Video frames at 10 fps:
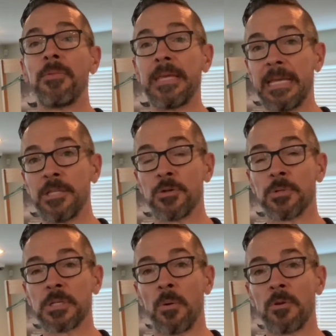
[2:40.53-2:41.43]
the easier
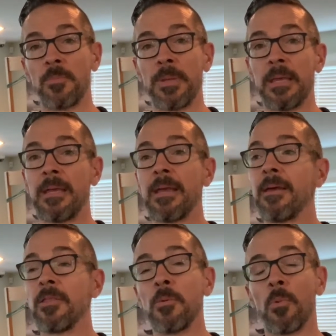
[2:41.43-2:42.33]
it's going to be,
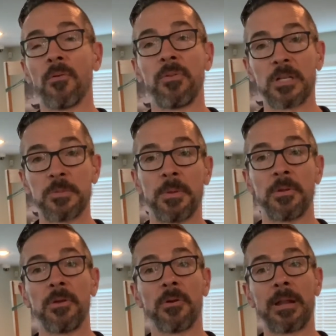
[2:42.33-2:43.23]
the more
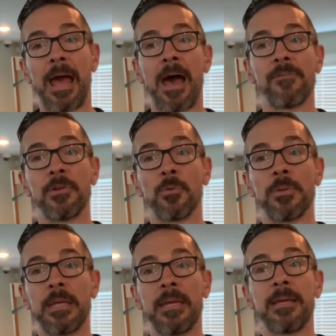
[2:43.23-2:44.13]
flexibility you're going to have in your
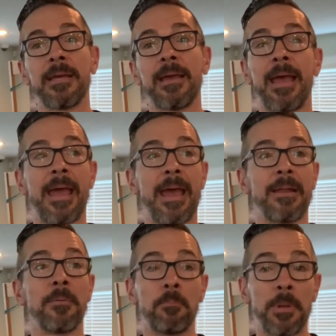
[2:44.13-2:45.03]
knee,
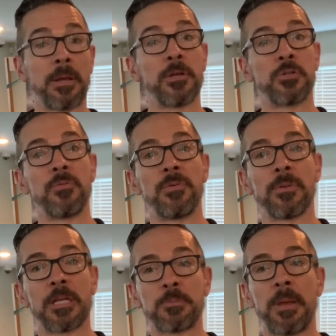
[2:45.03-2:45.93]
and because you feel
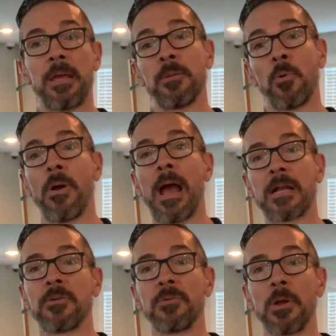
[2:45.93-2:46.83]
less pain, the more
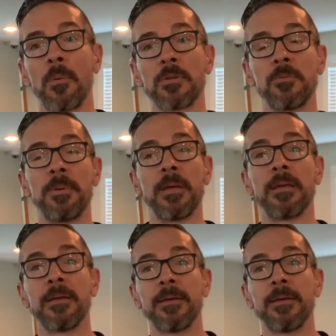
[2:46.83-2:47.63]
active you're going to be.